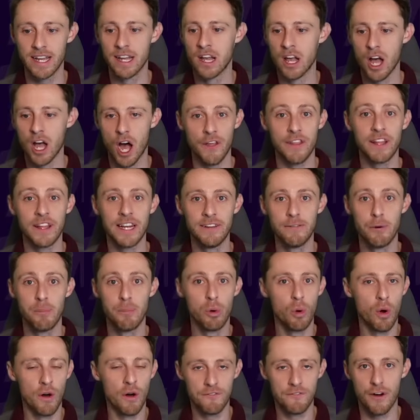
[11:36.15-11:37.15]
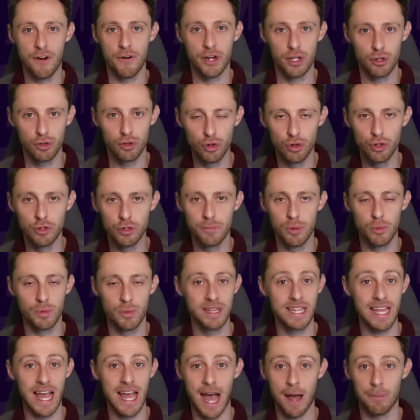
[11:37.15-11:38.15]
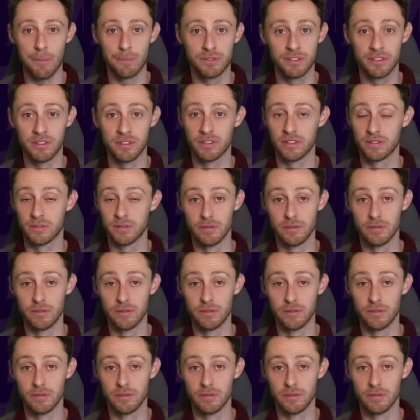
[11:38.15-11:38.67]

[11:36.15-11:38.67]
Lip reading: I think Liverpool are very good, but with the absence